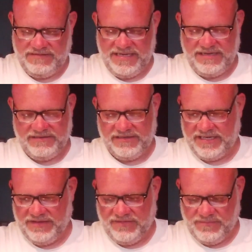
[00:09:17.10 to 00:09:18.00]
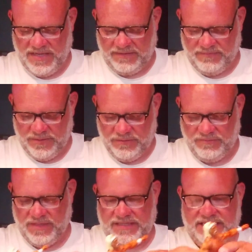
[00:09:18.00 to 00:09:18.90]
he could give the big
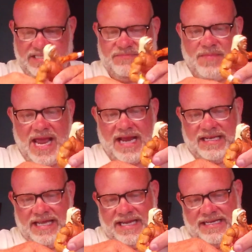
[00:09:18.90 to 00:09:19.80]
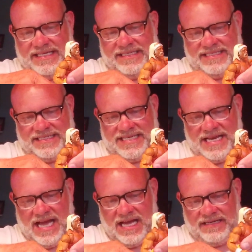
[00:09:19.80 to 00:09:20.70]
boot, but this back leg is
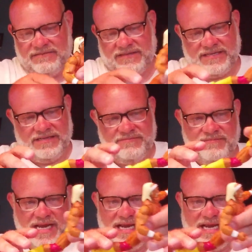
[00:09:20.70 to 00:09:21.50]
not going to come